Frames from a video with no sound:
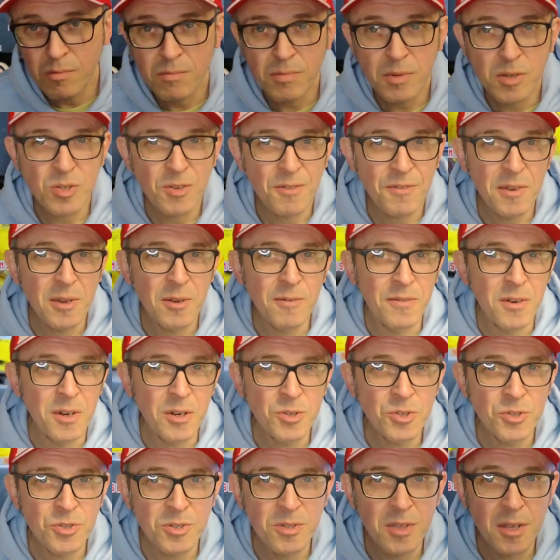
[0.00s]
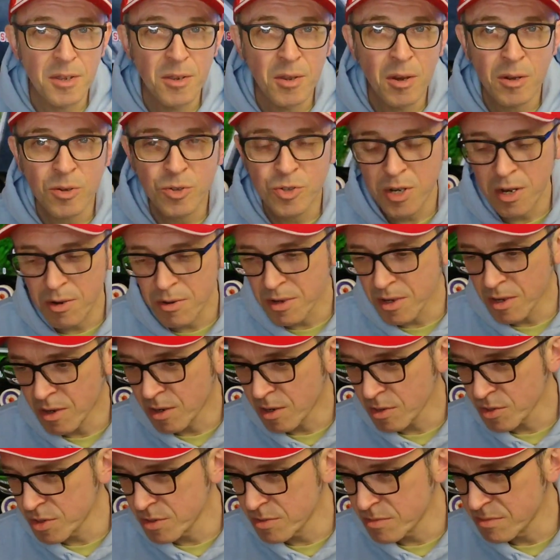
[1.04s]
There's a few versions, the Nitro
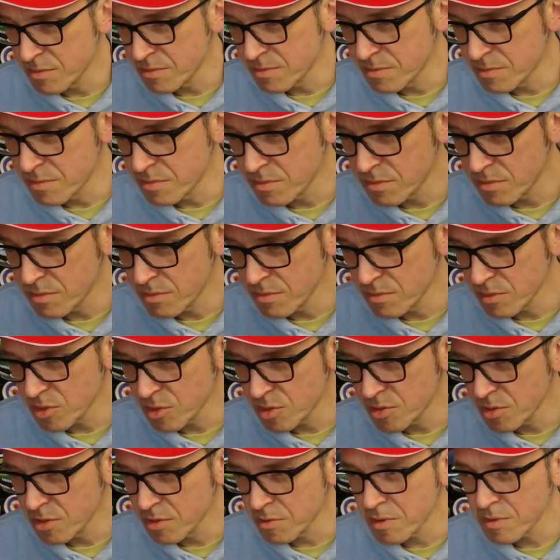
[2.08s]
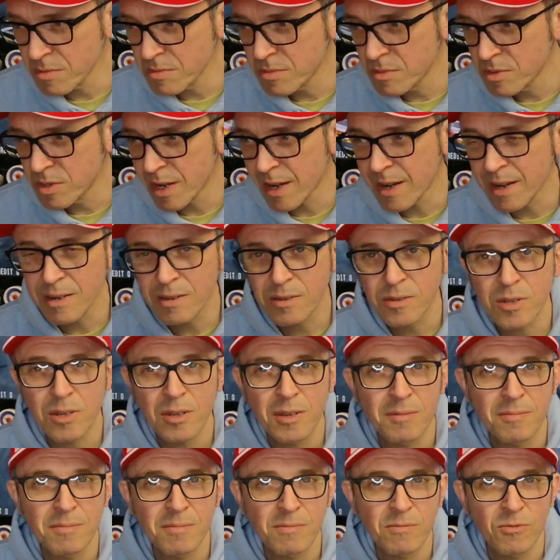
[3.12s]
Kart and what's the other one? Tag
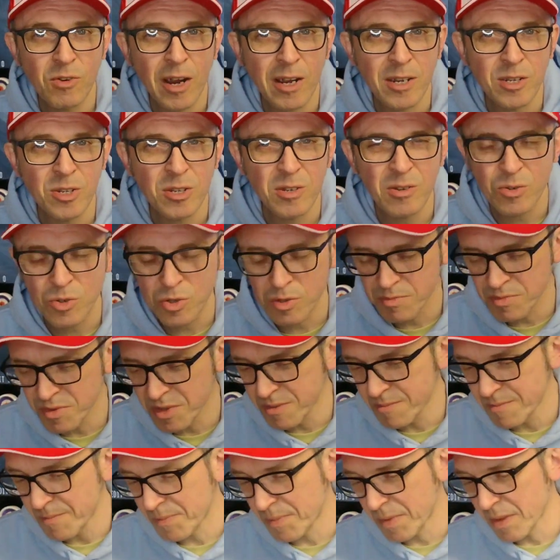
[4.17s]
Team Racing or something.